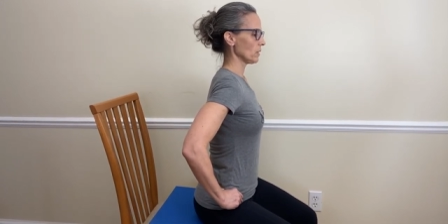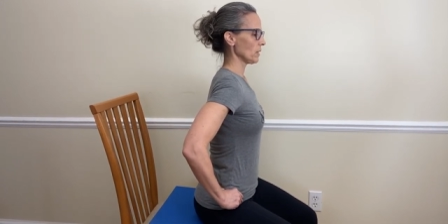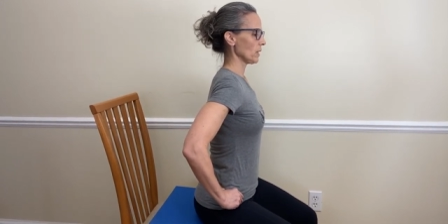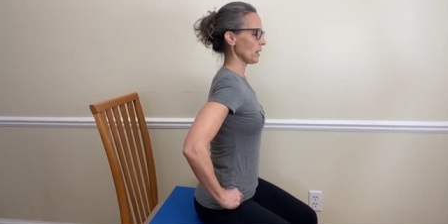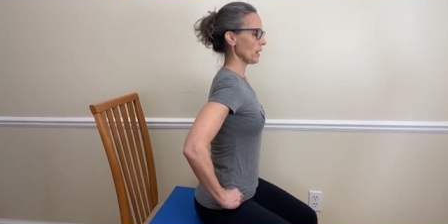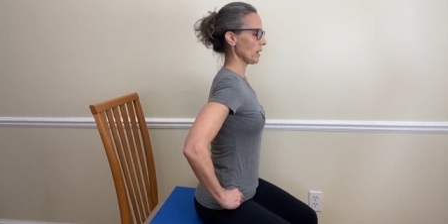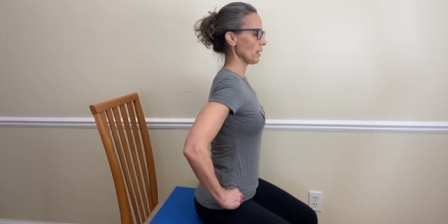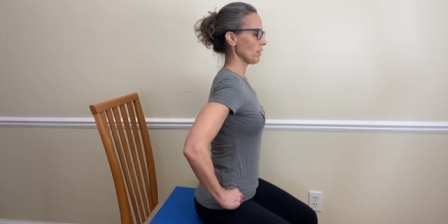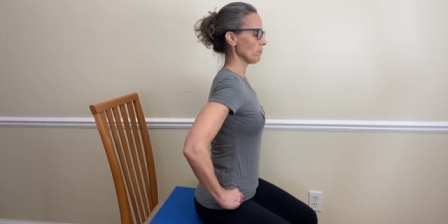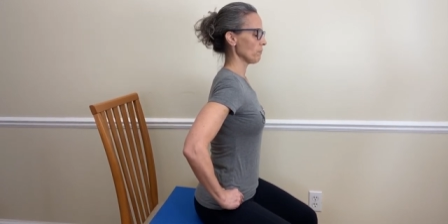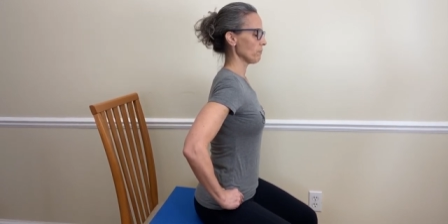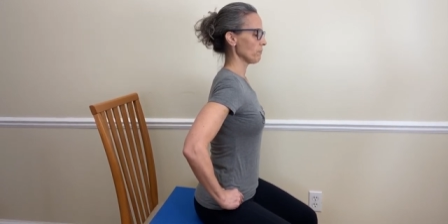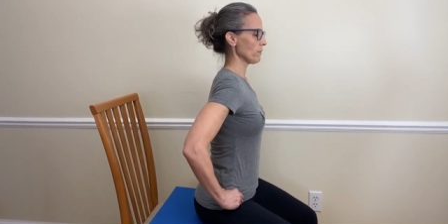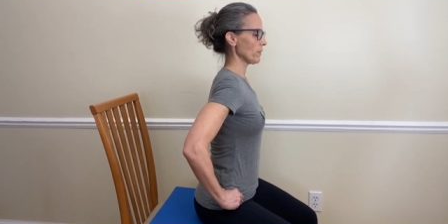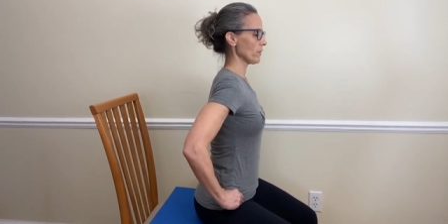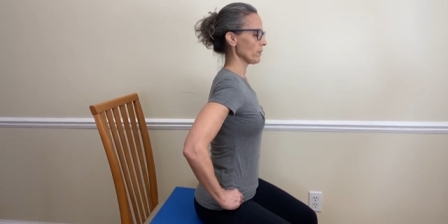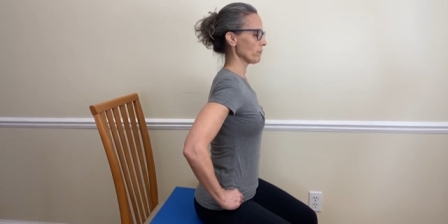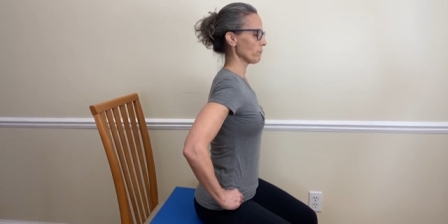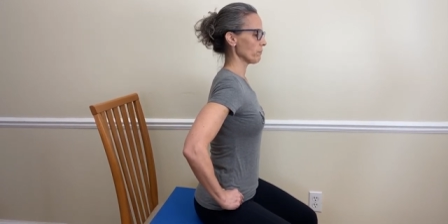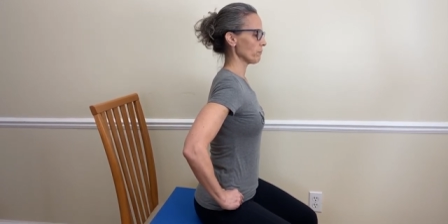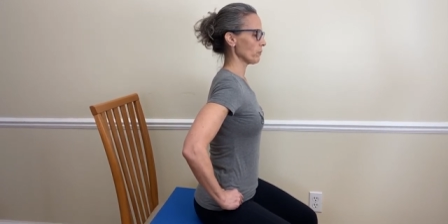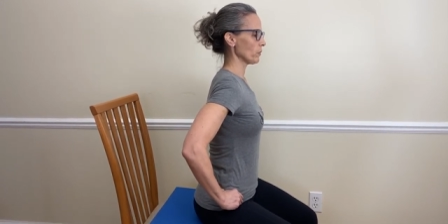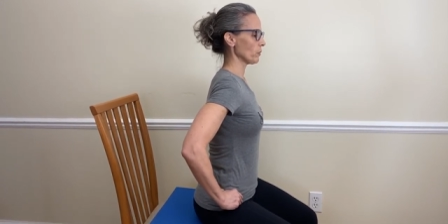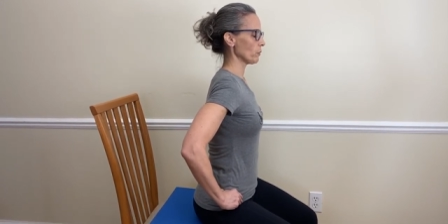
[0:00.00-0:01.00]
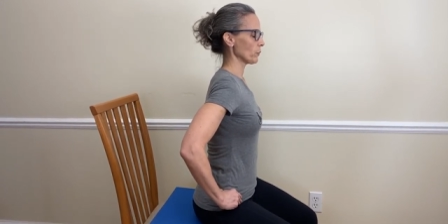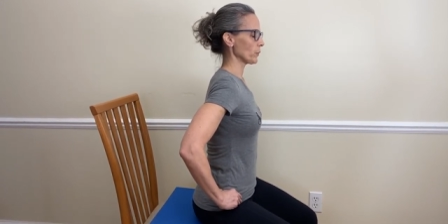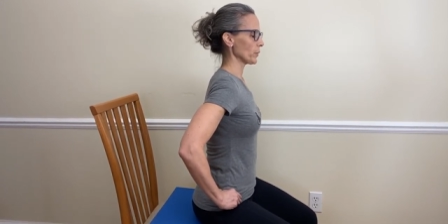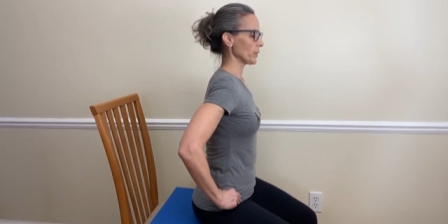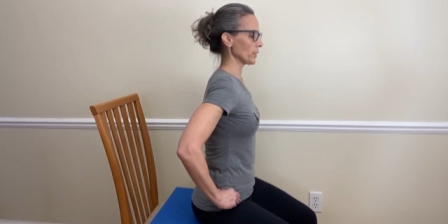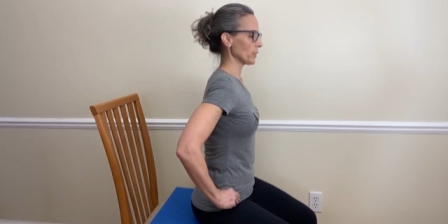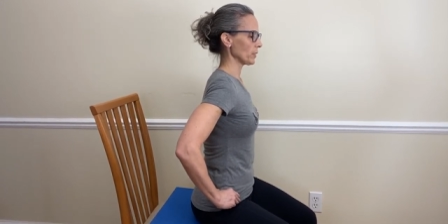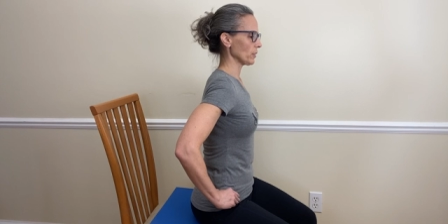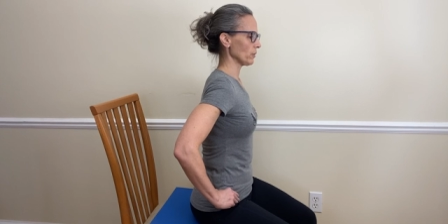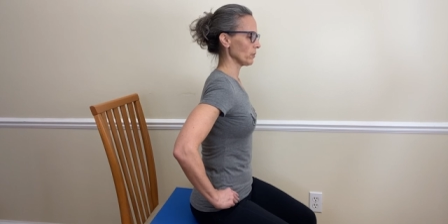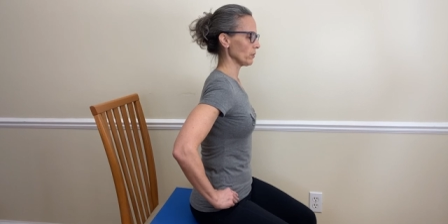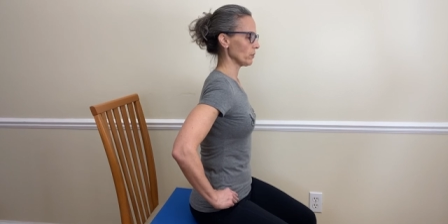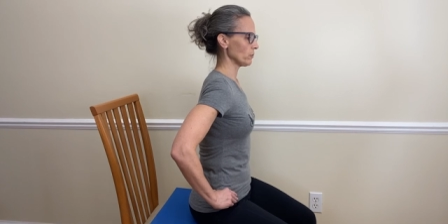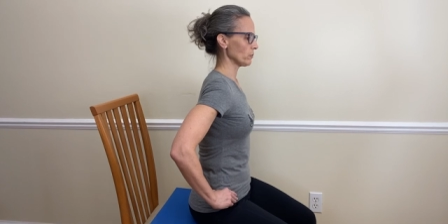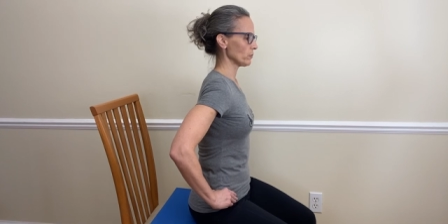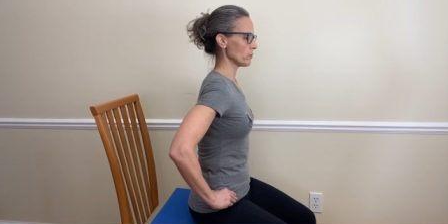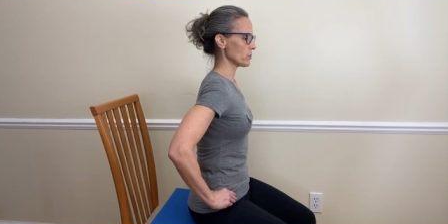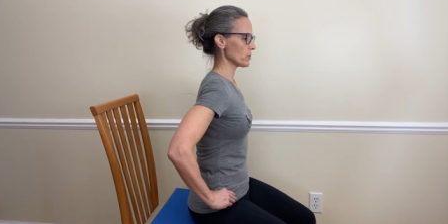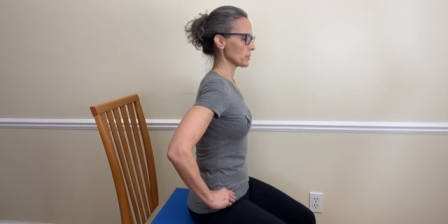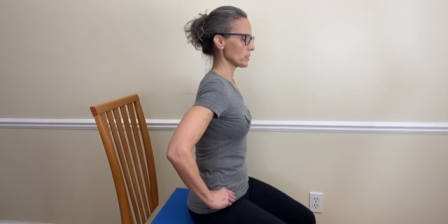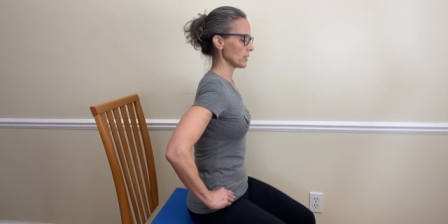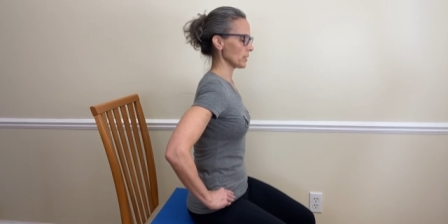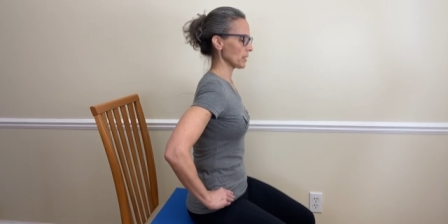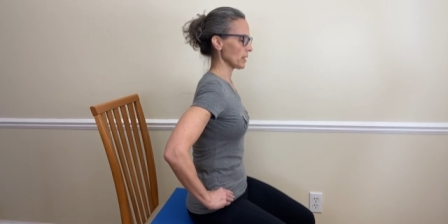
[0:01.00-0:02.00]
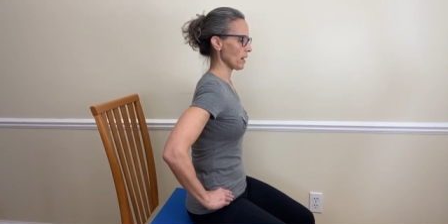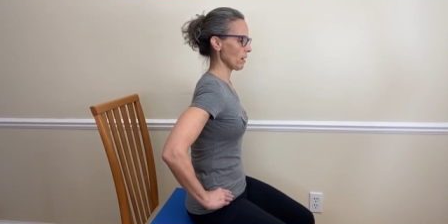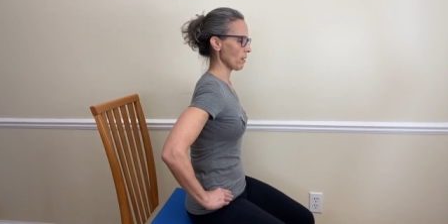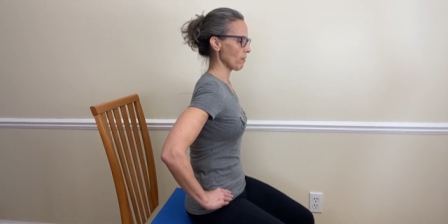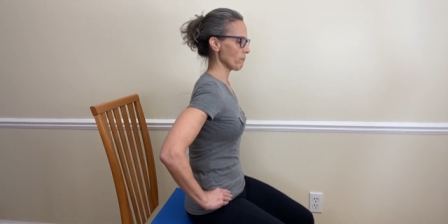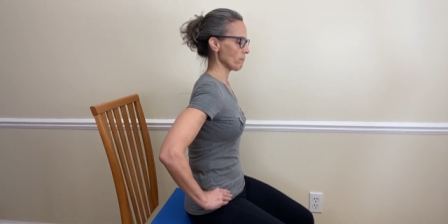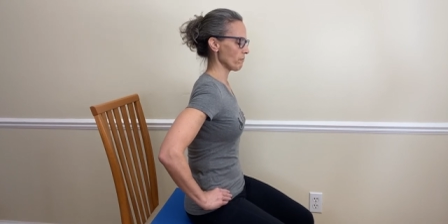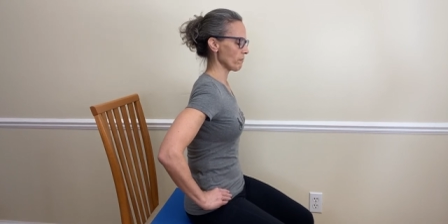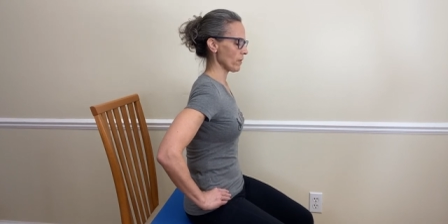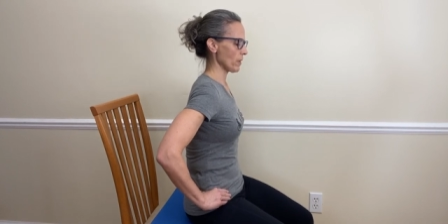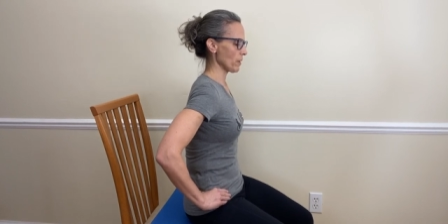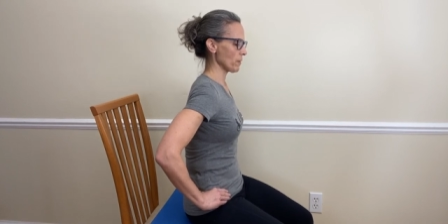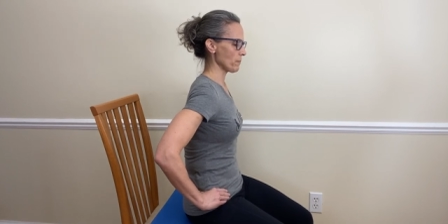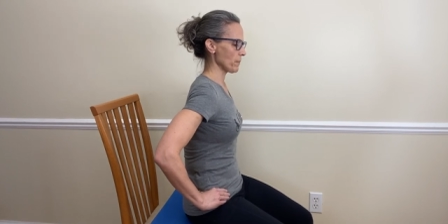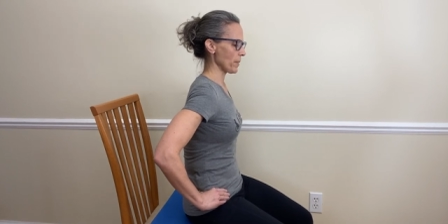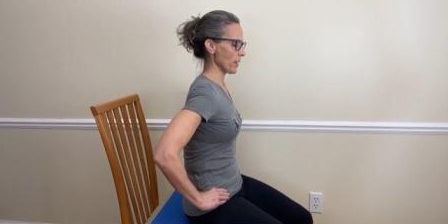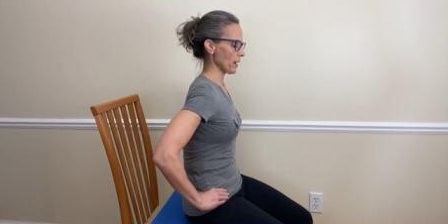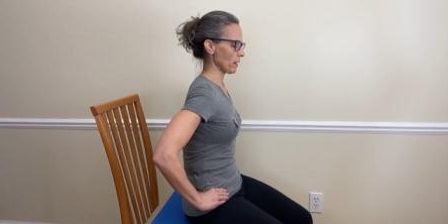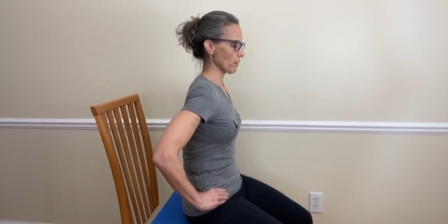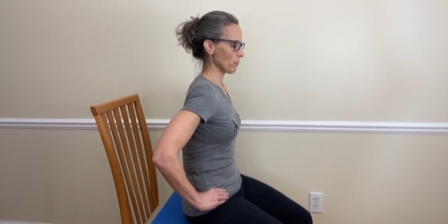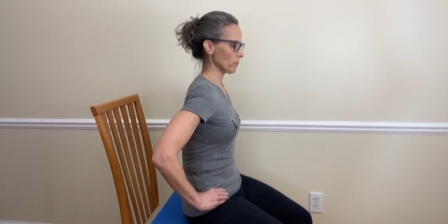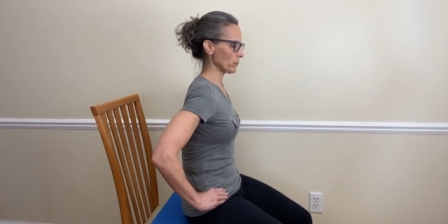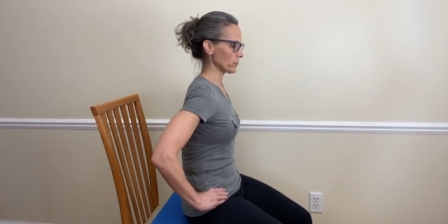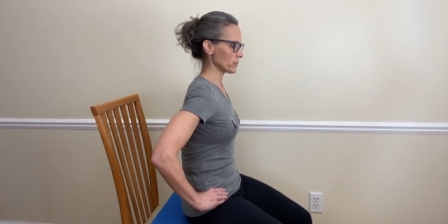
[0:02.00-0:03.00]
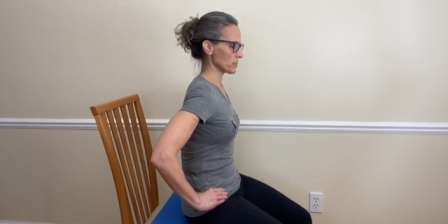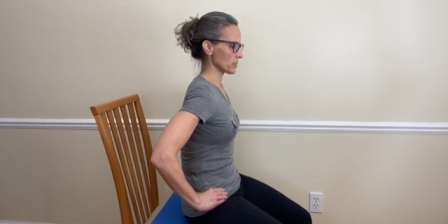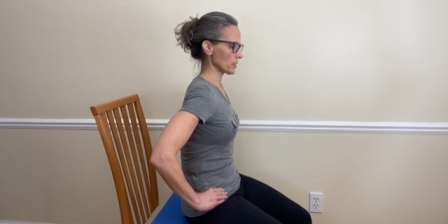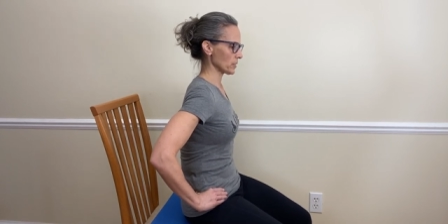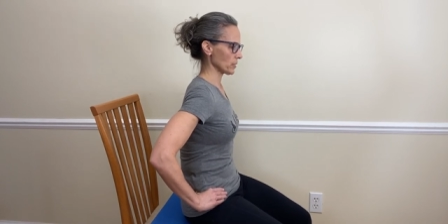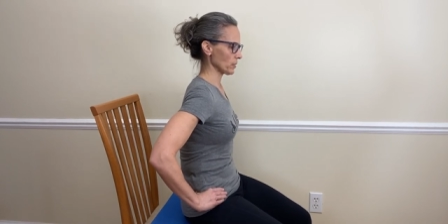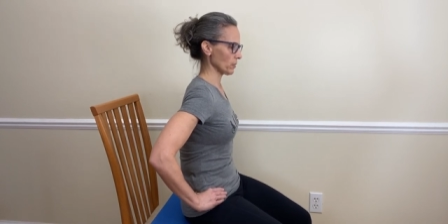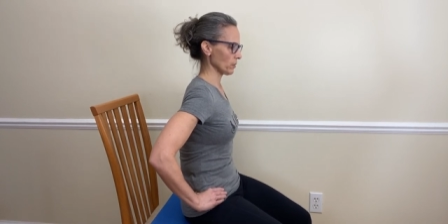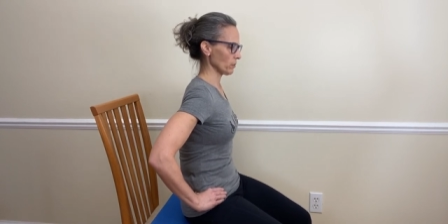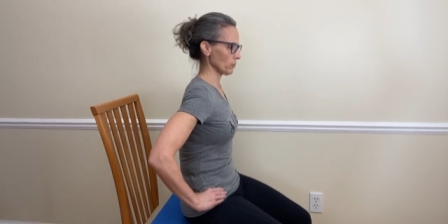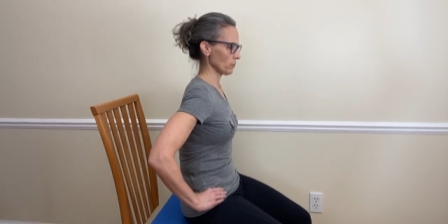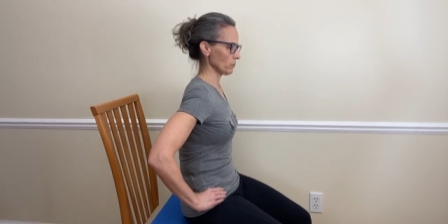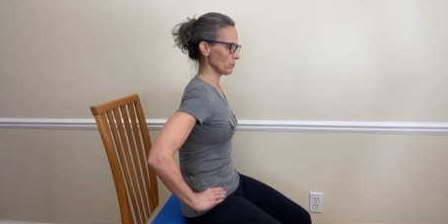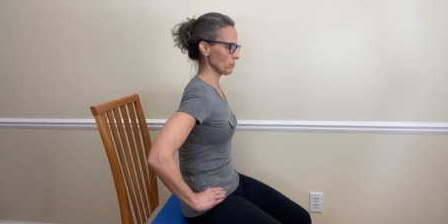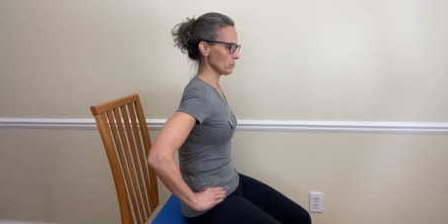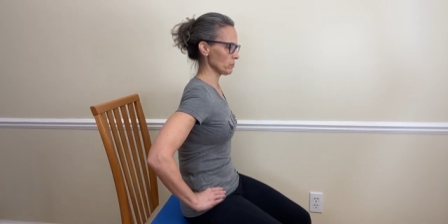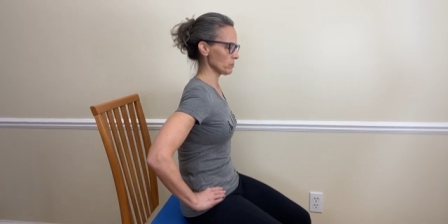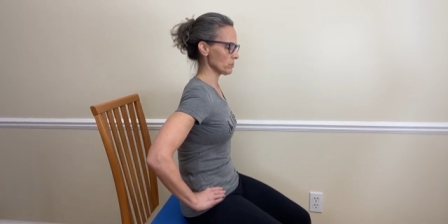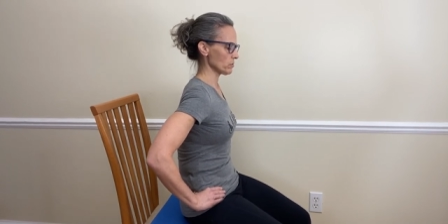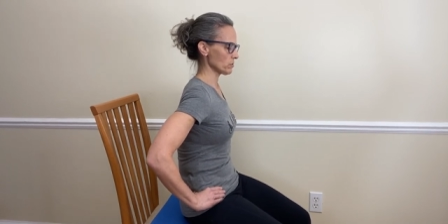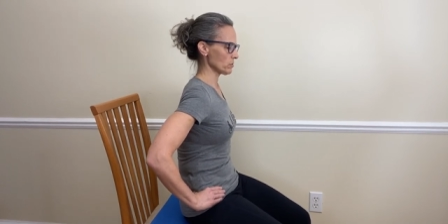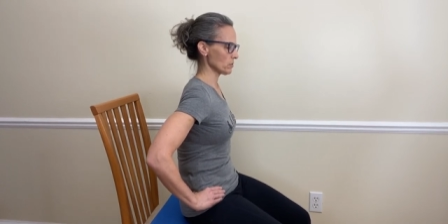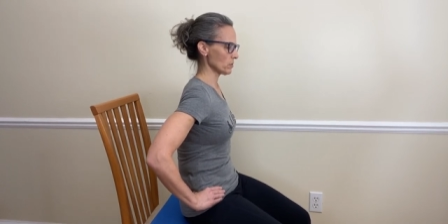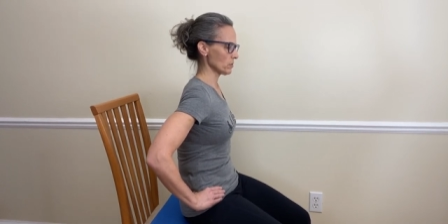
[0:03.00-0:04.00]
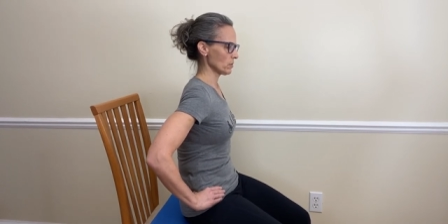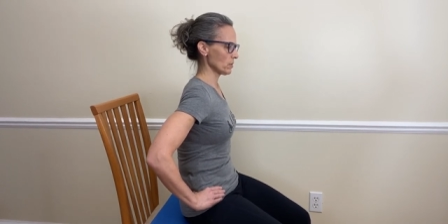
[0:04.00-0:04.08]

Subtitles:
how far forward it goes and how far backwards it goes,